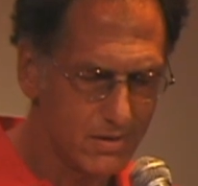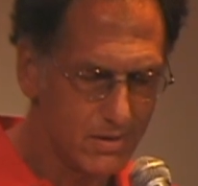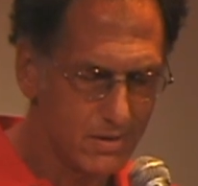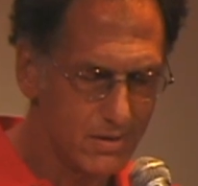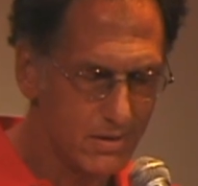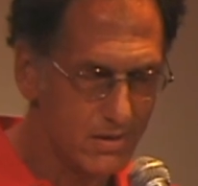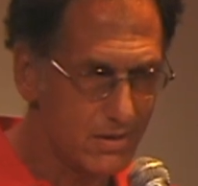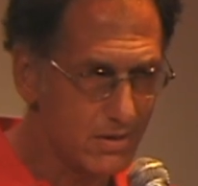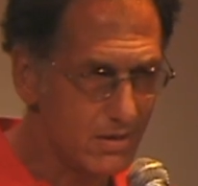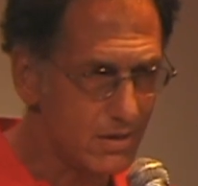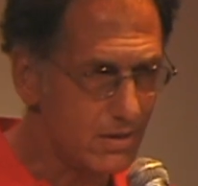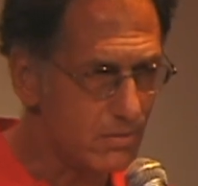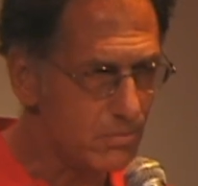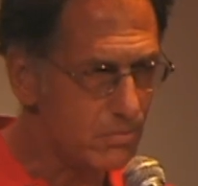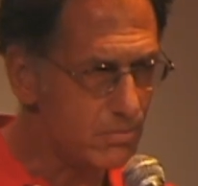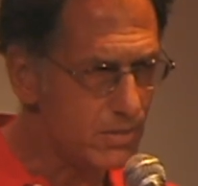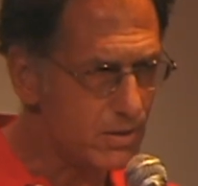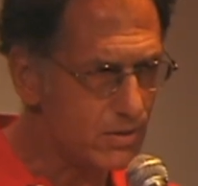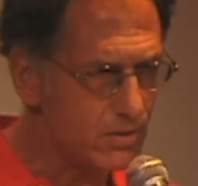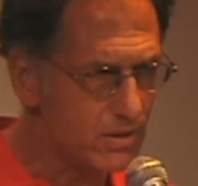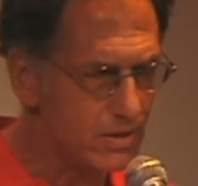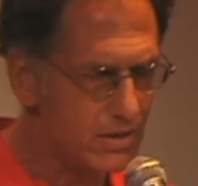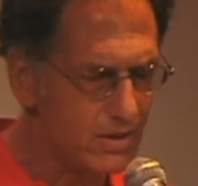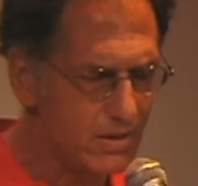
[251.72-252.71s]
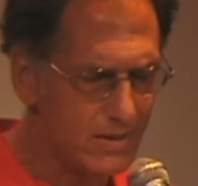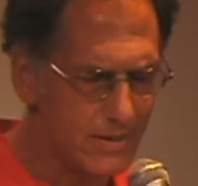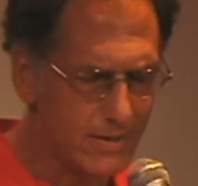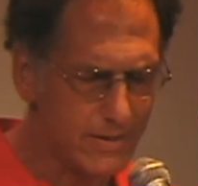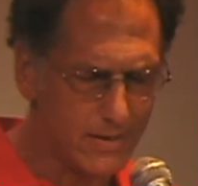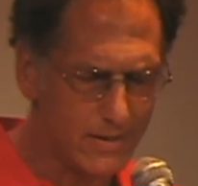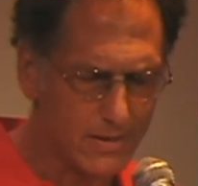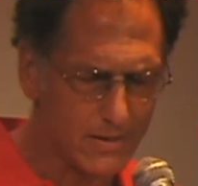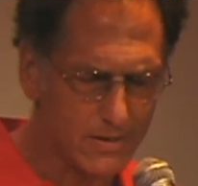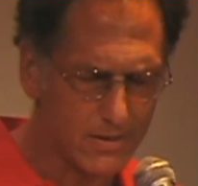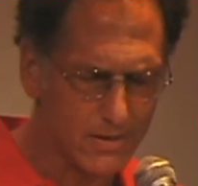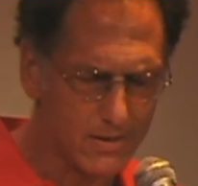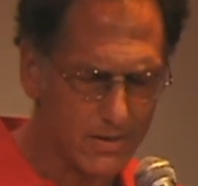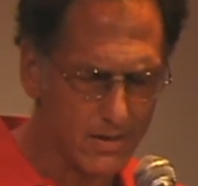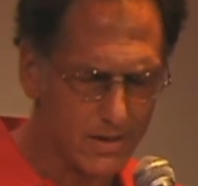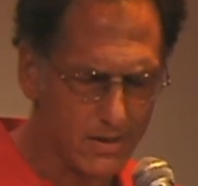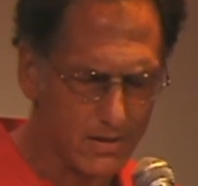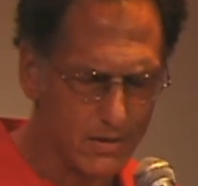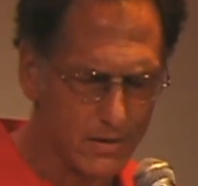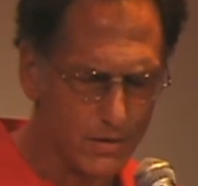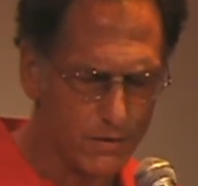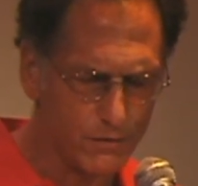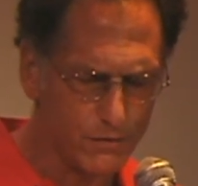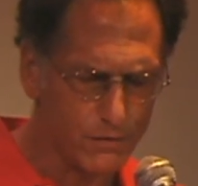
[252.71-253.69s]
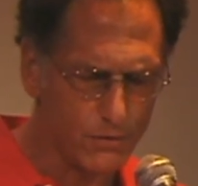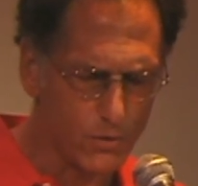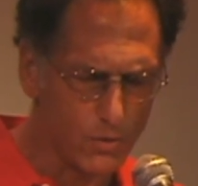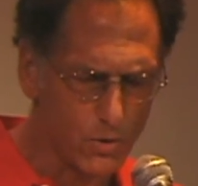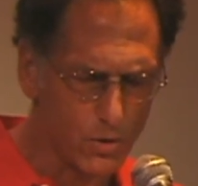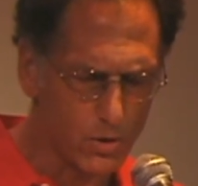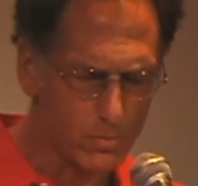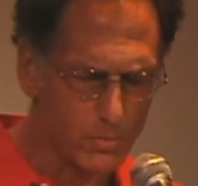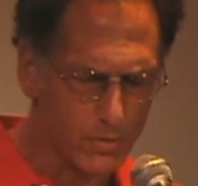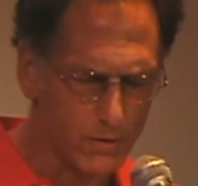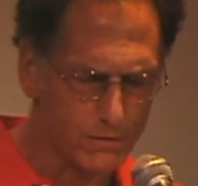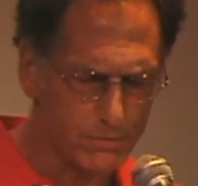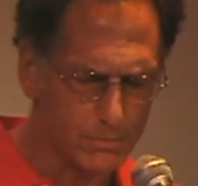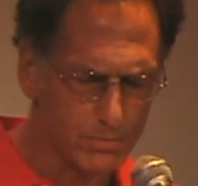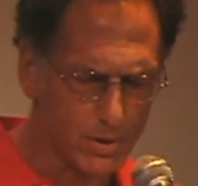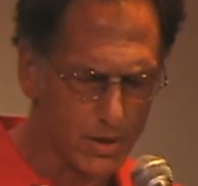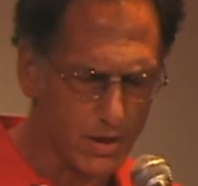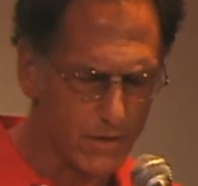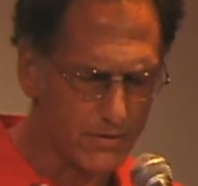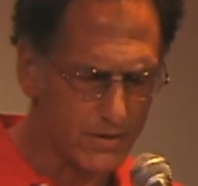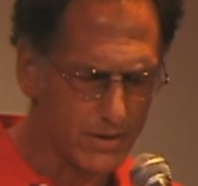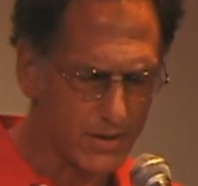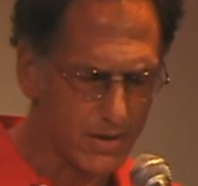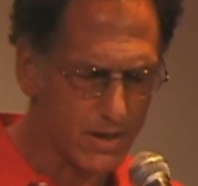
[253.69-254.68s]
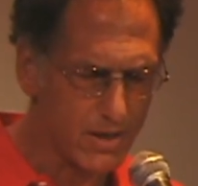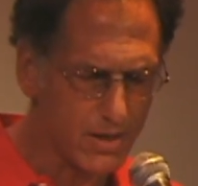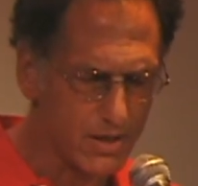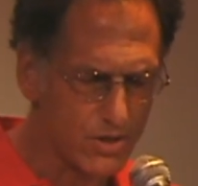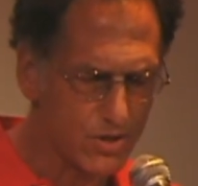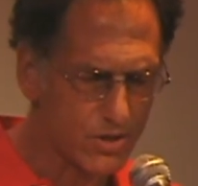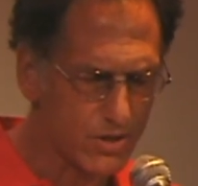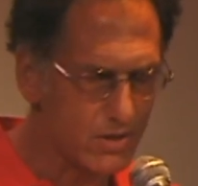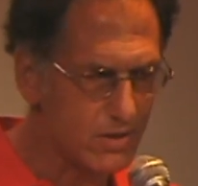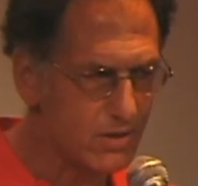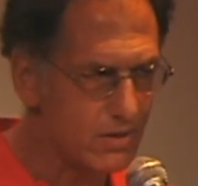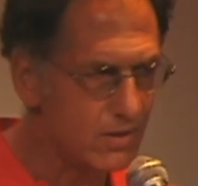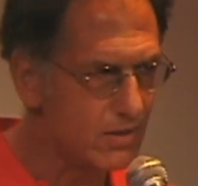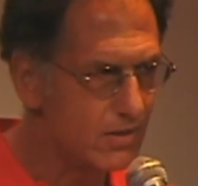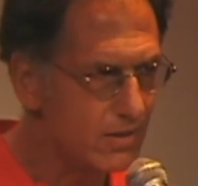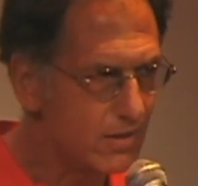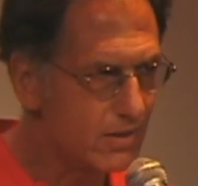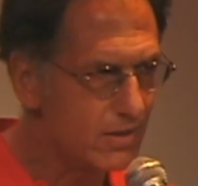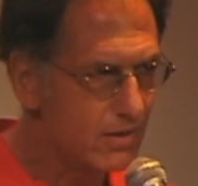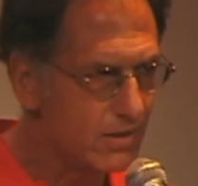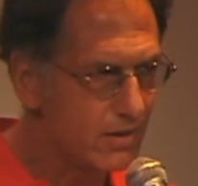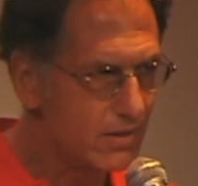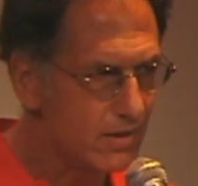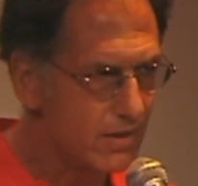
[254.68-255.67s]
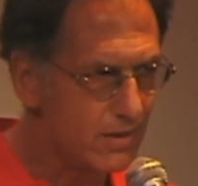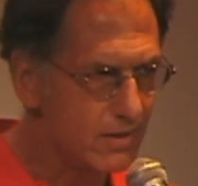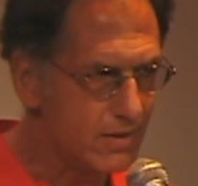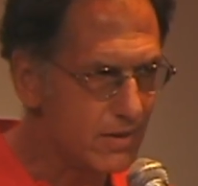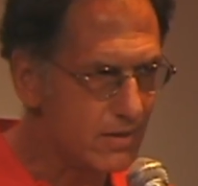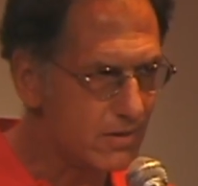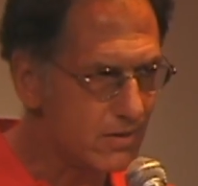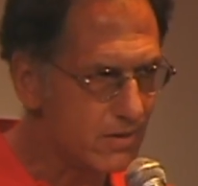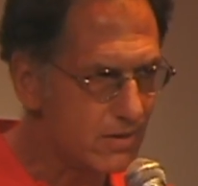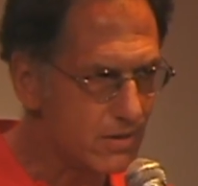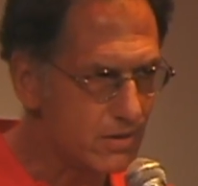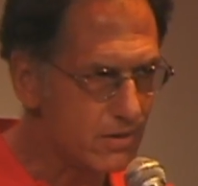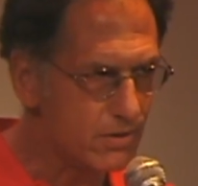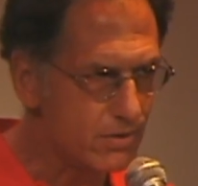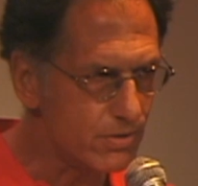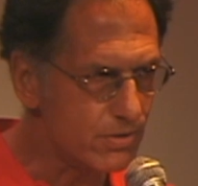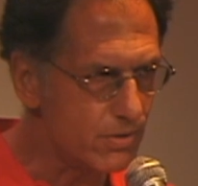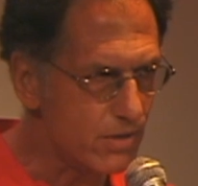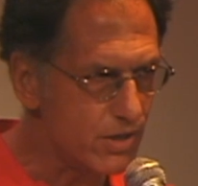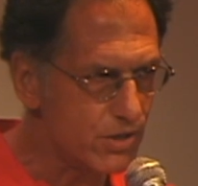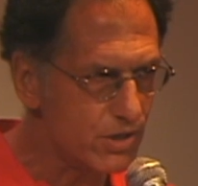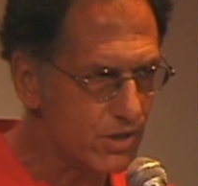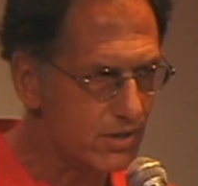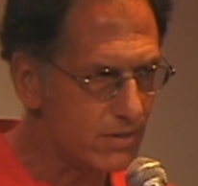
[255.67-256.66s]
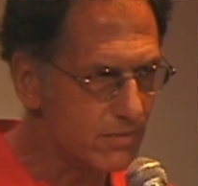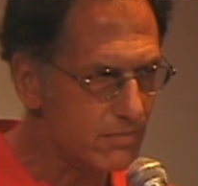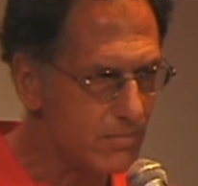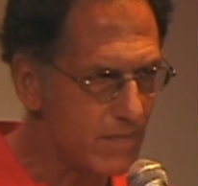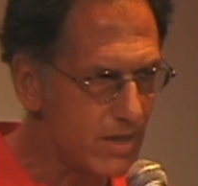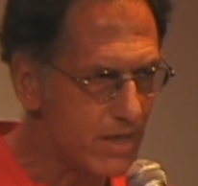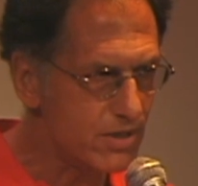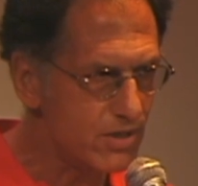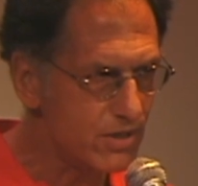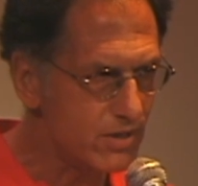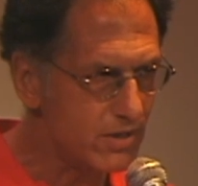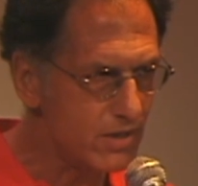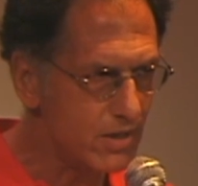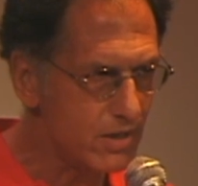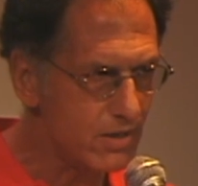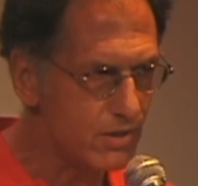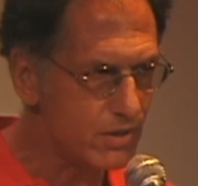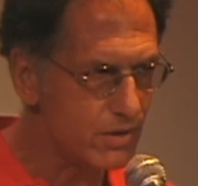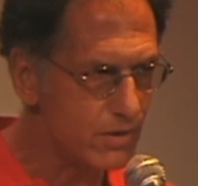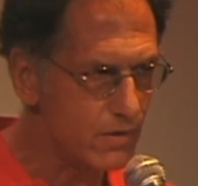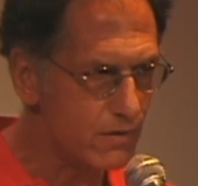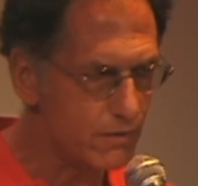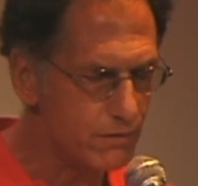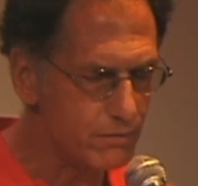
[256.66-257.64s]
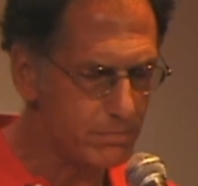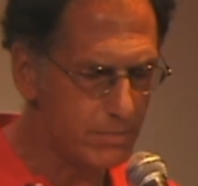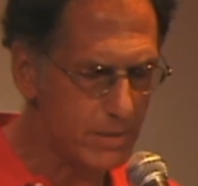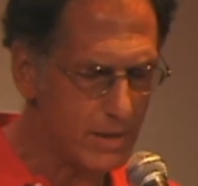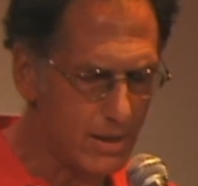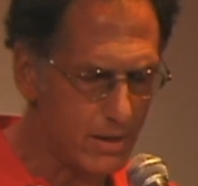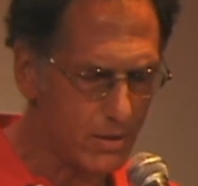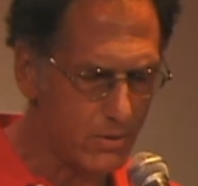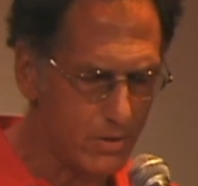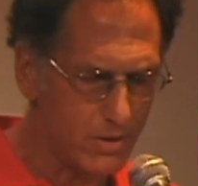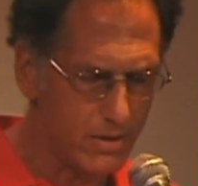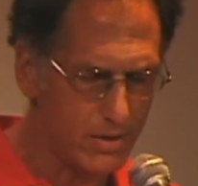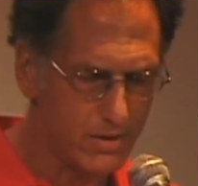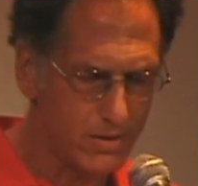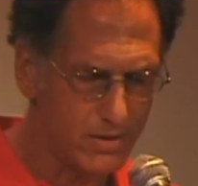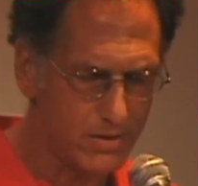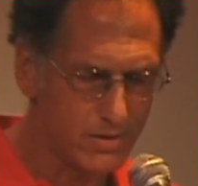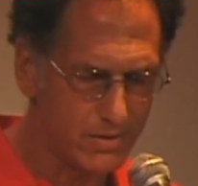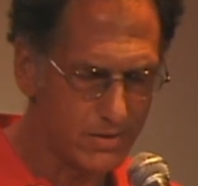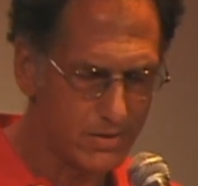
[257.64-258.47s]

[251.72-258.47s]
Is it merely an extended form of provocation against the crushing machination of power?